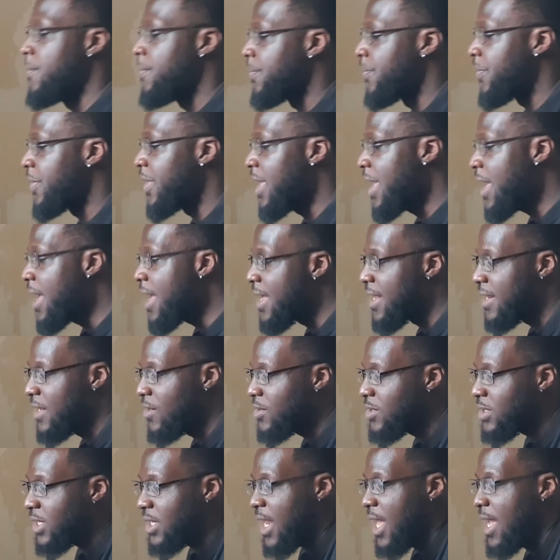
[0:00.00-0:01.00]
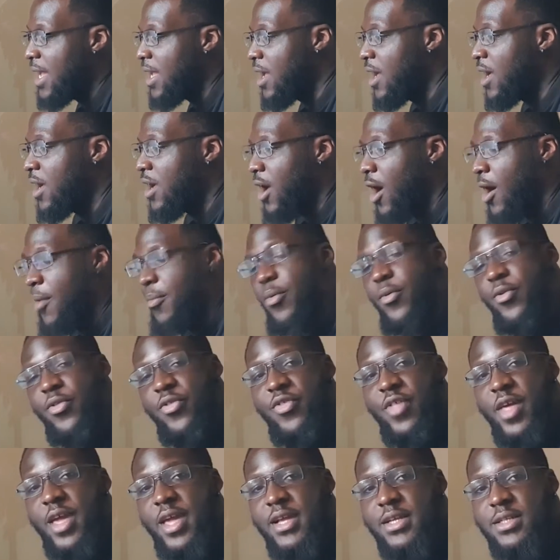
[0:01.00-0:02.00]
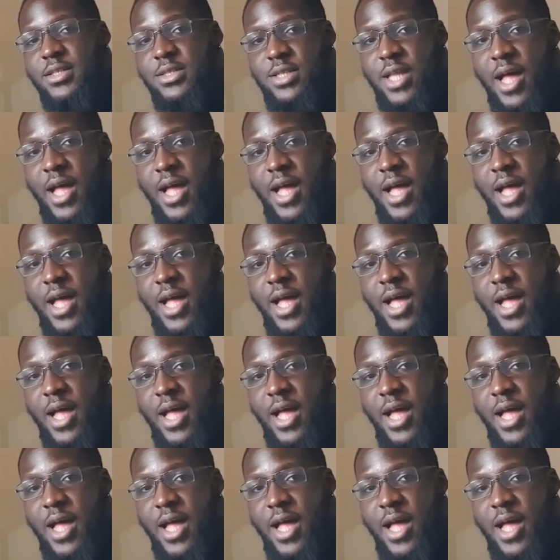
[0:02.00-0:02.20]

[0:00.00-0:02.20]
yeah, those are like a couple things that